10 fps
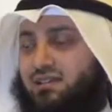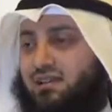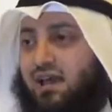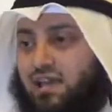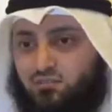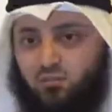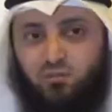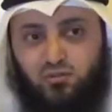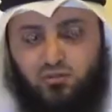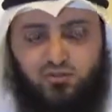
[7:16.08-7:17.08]
life
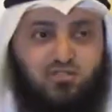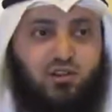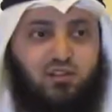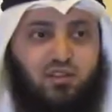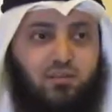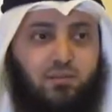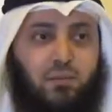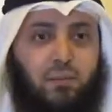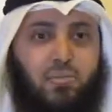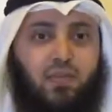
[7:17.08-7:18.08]
or talking.
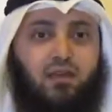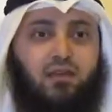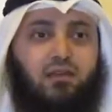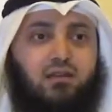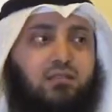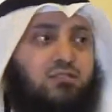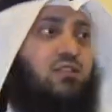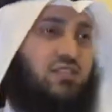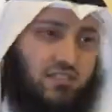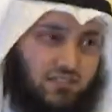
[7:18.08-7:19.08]
So
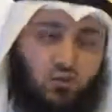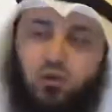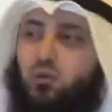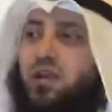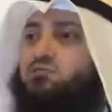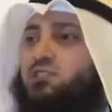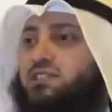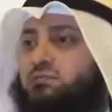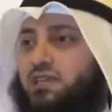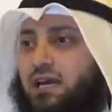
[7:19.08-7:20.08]
the Sheikh said, okay, wait for
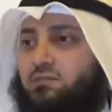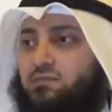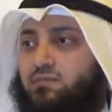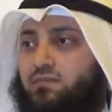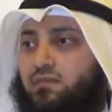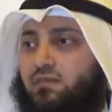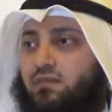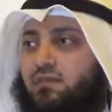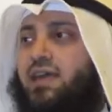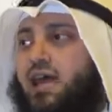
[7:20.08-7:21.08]
some time,
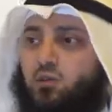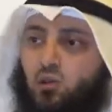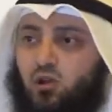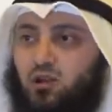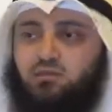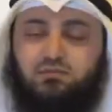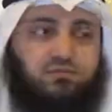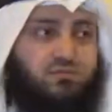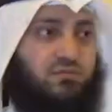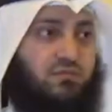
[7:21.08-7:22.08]
then I will call him.
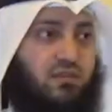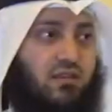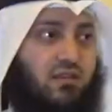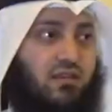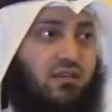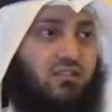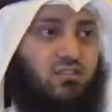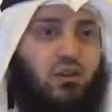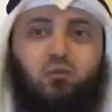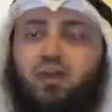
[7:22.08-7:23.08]

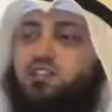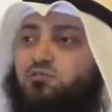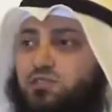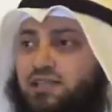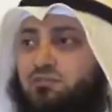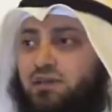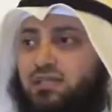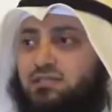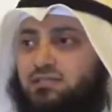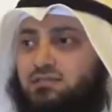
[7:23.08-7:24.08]
So he waited for 10
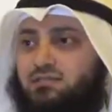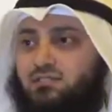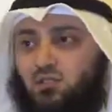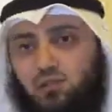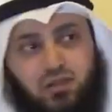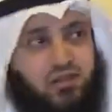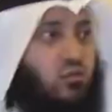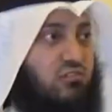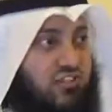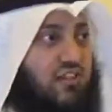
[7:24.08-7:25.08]
minutes, so the brother
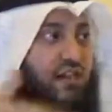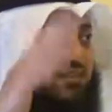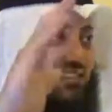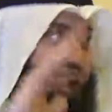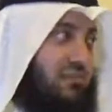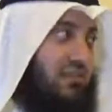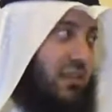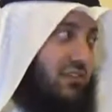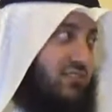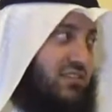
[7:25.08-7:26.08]
will feel that these people
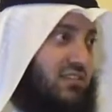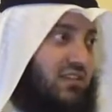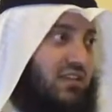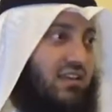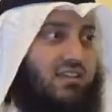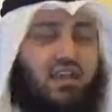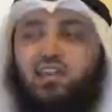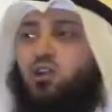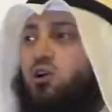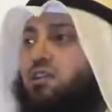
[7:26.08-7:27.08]
left. Then
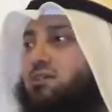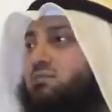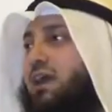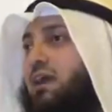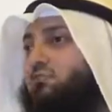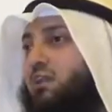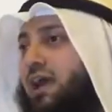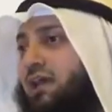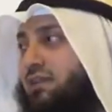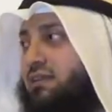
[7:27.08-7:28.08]
he called him, Ya
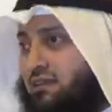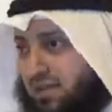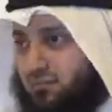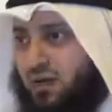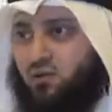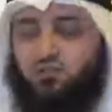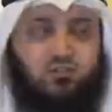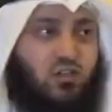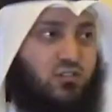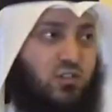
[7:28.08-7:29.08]
Fulan, come, I want to
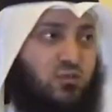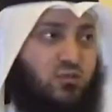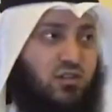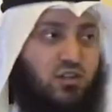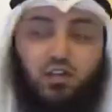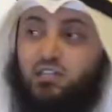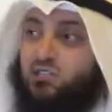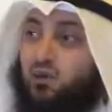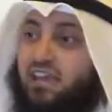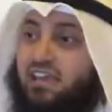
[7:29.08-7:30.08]
talk to you.
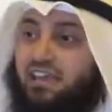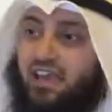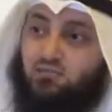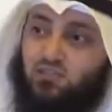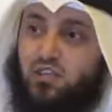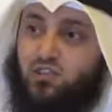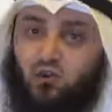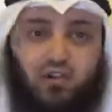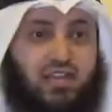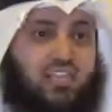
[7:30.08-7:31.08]
So when he came to the
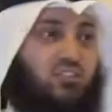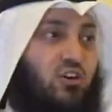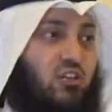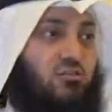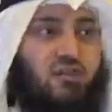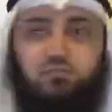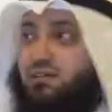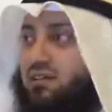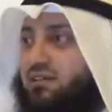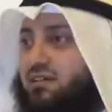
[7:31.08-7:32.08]
door and he saw the
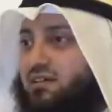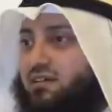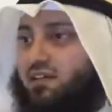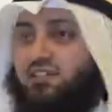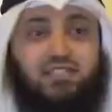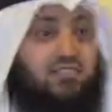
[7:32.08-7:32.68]
people, he says